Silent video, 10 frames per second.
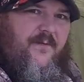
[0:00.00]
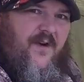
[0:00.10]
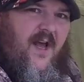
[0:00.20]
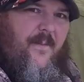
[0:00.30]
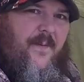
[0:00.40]

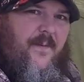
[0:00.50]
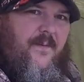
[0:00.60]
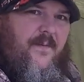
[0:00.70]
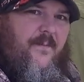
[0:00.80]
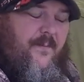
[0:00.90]
crap,
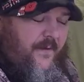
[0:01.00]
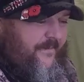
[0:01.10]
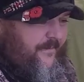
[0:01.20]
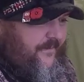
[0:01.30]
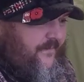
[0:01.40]
but
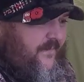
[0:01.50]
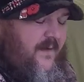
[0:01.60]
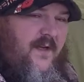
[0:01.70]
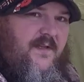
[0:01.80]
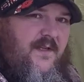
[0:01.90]

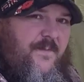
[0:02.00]
that's just